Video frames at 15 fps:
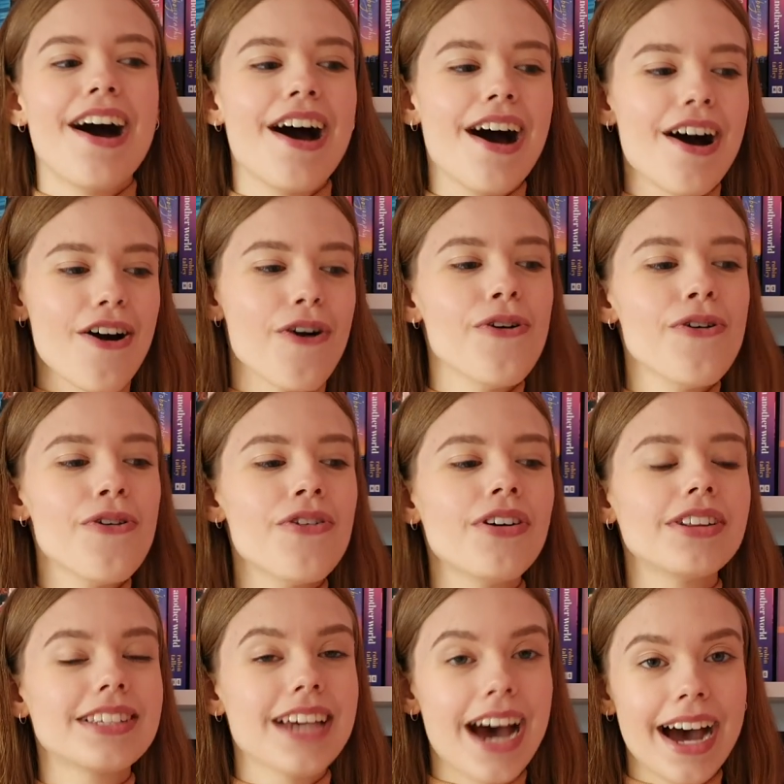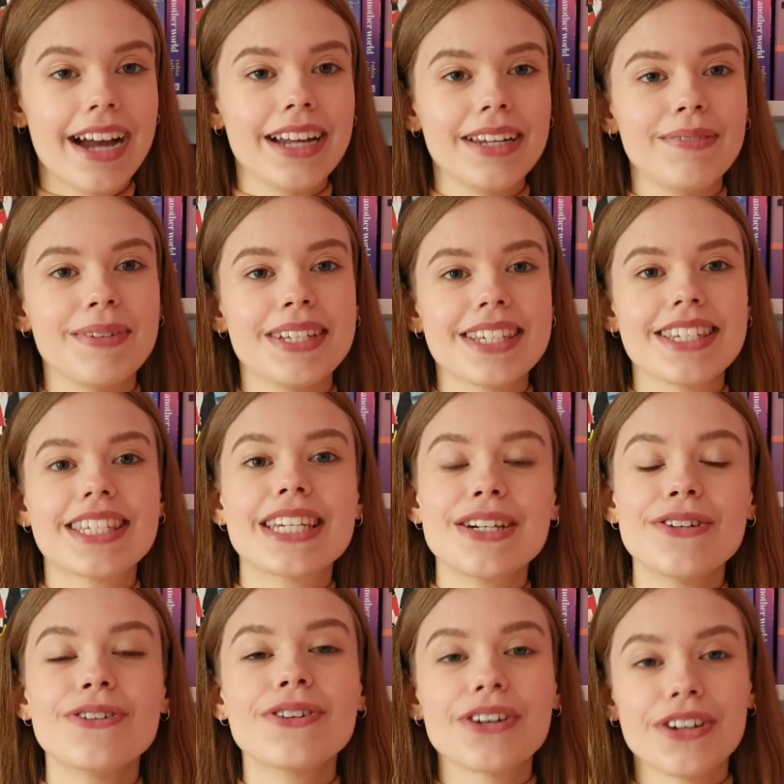a whole time. It's
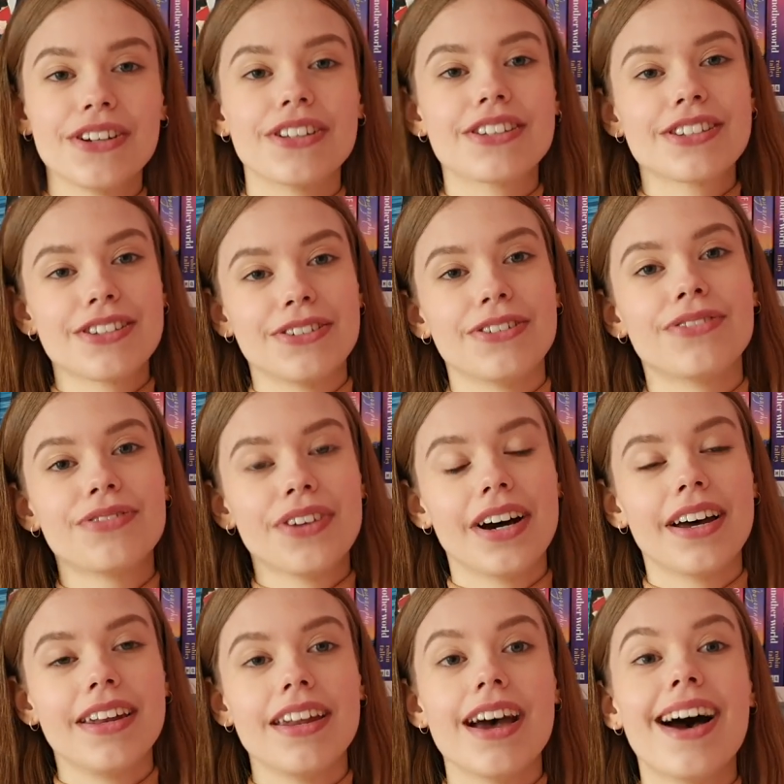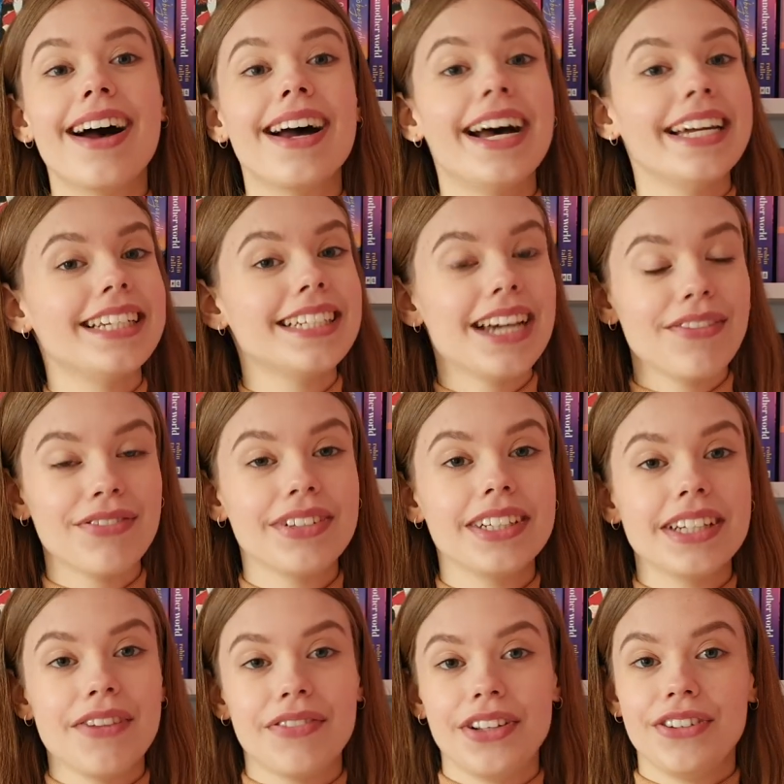so good, so fun. I definitely,
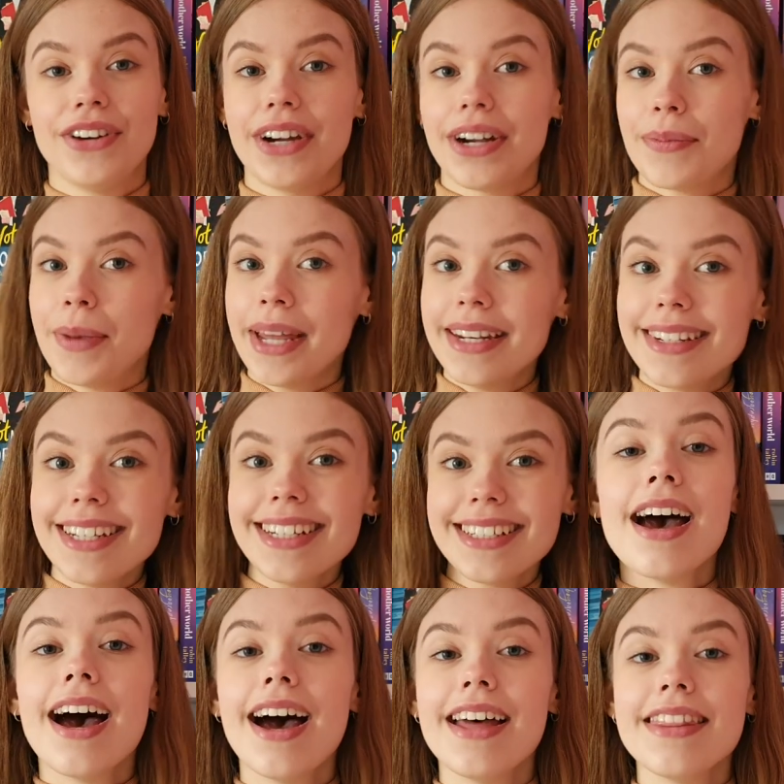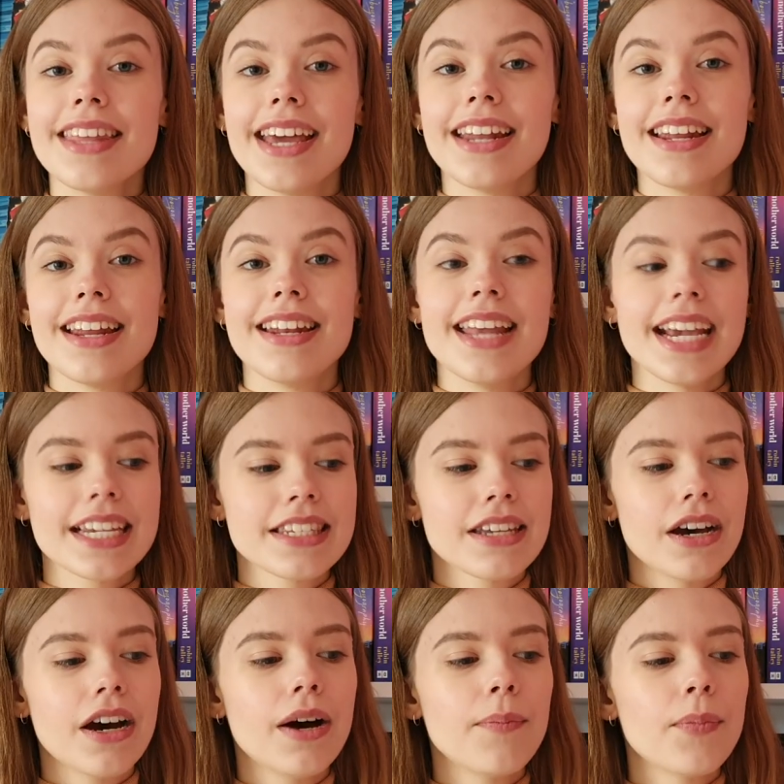definitely recommend it. And then next
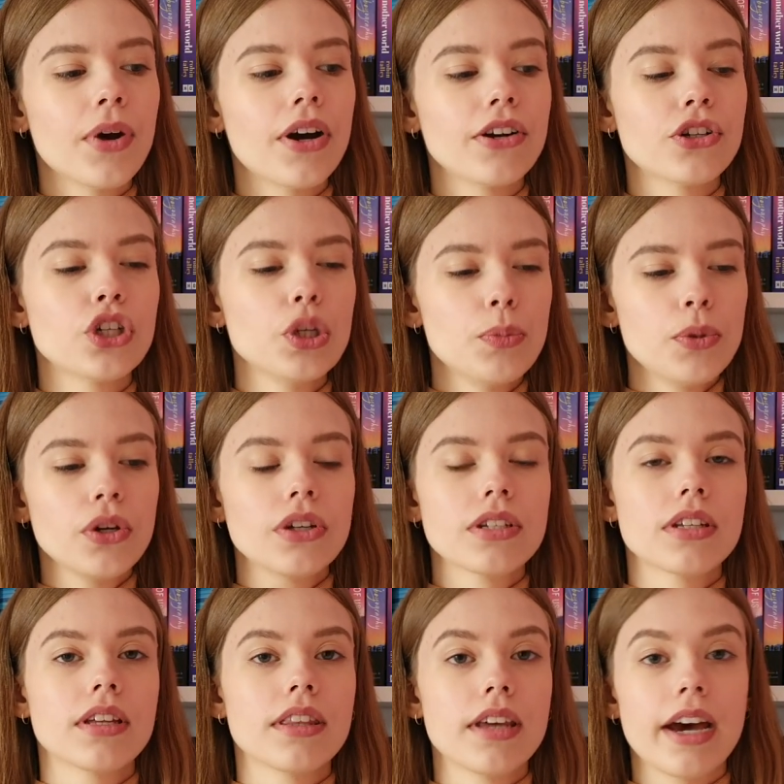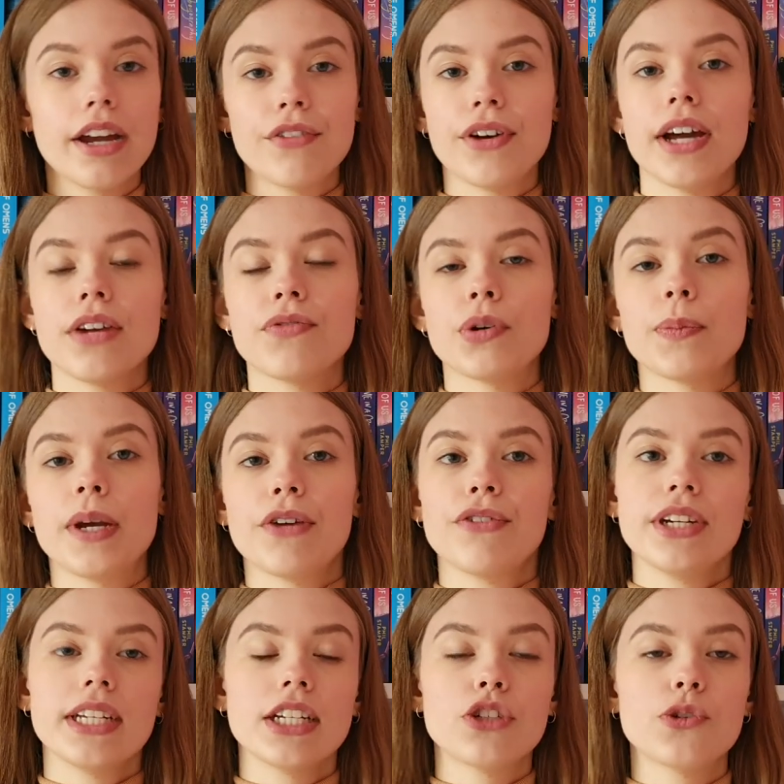up are two books that I read for my
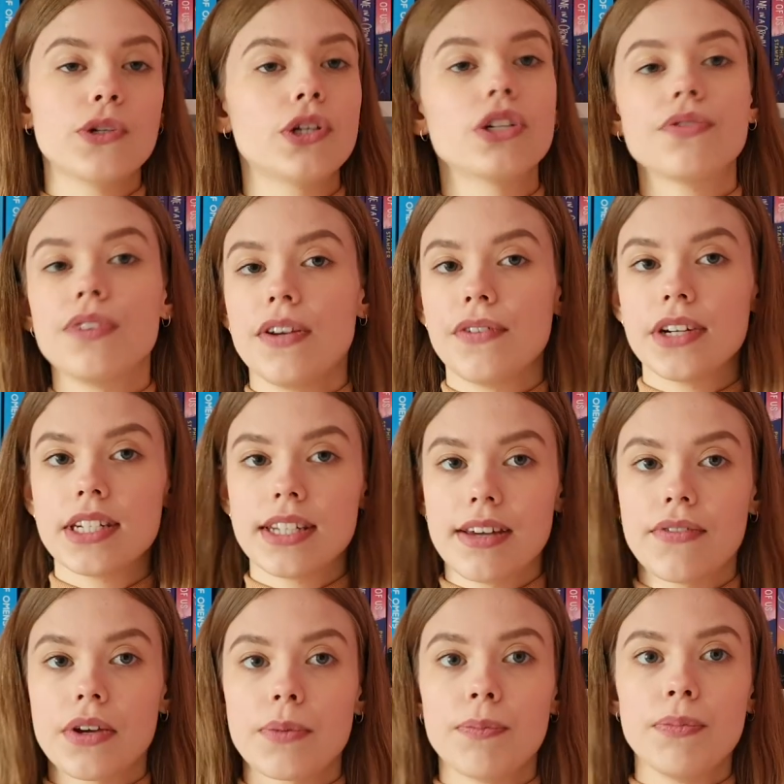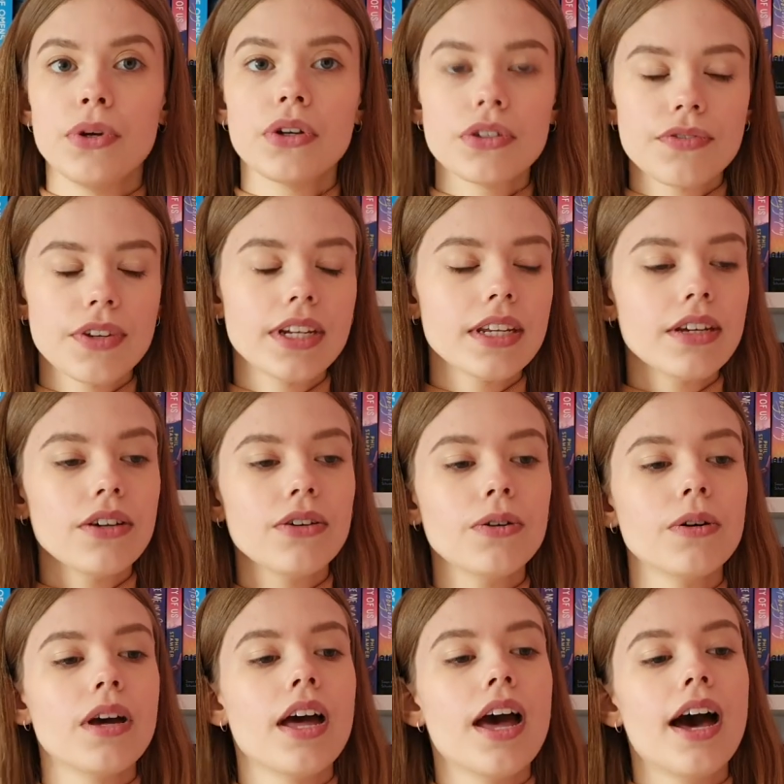Reading Twitter's Favourite Sapphic Books video.
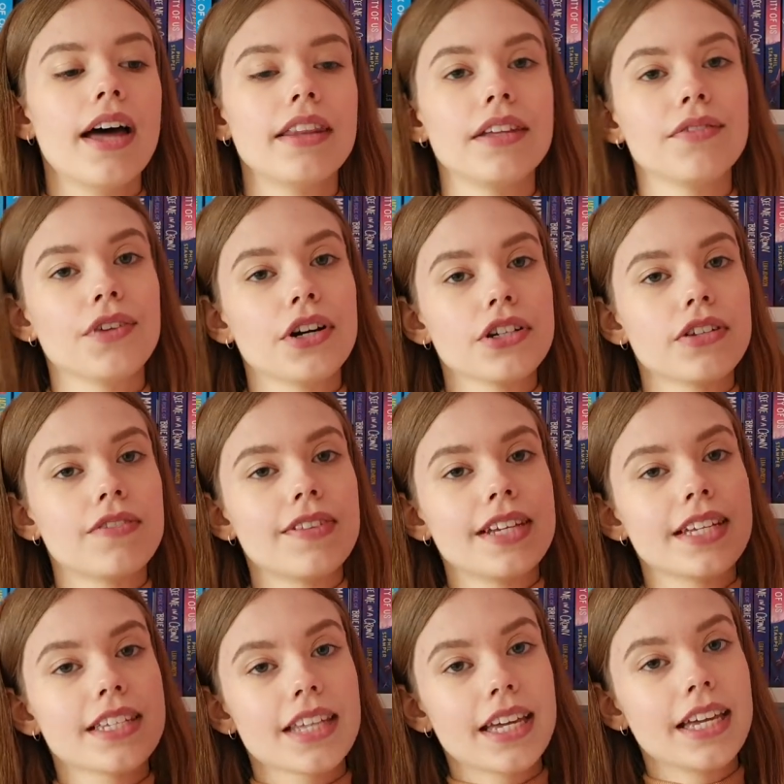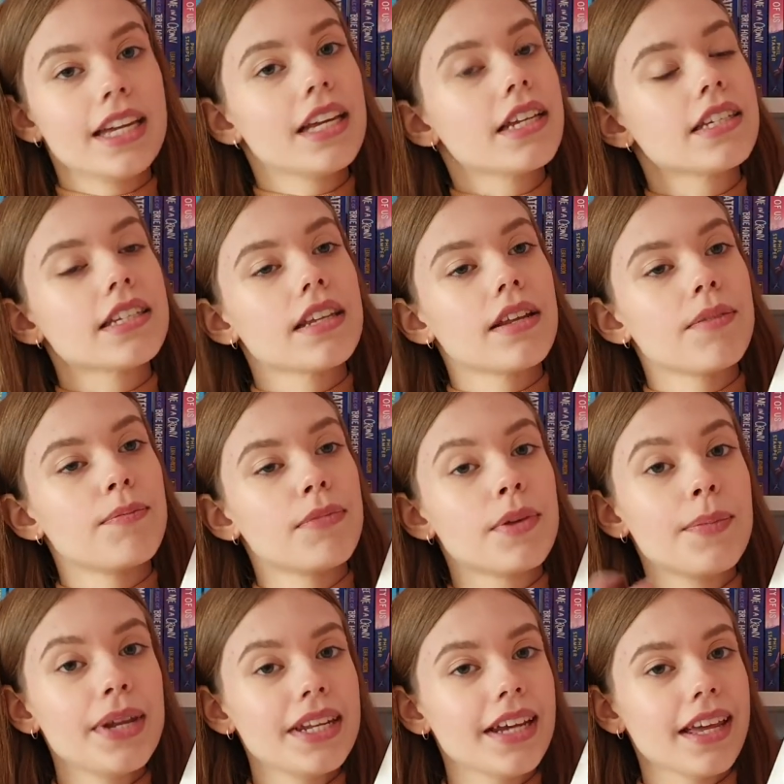And the first of these is The
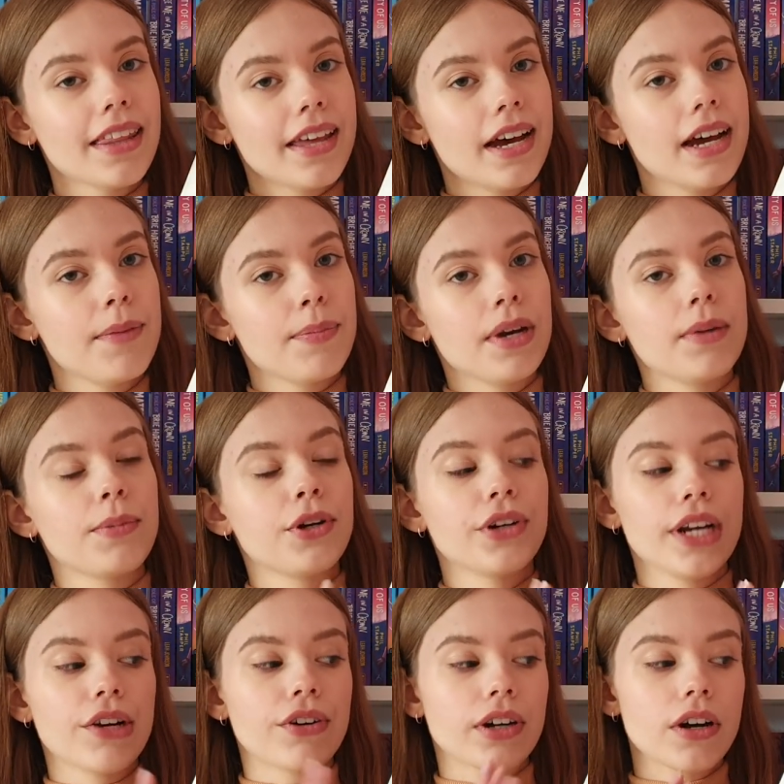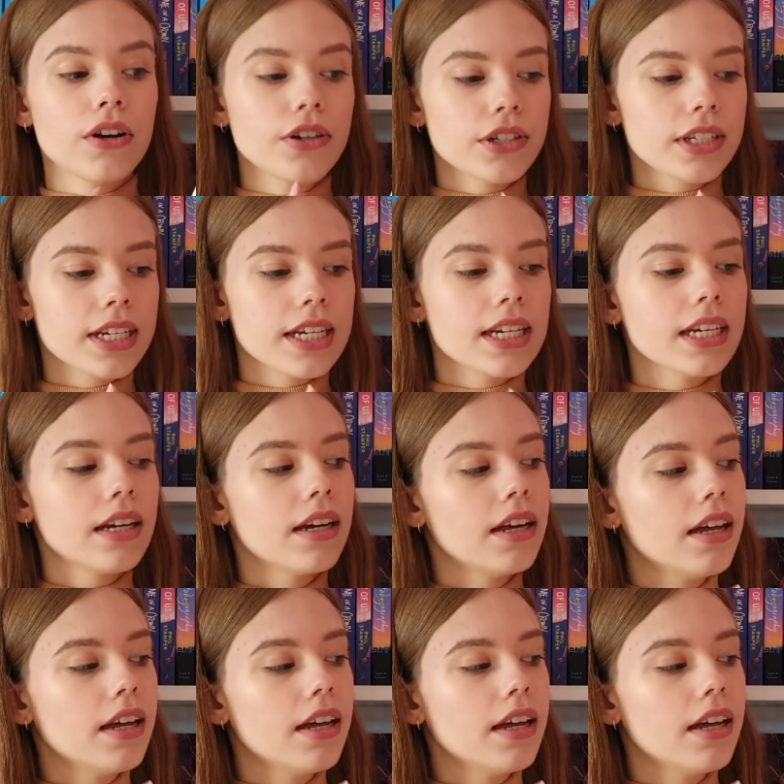Midnight Lie by Marie Rutkoski.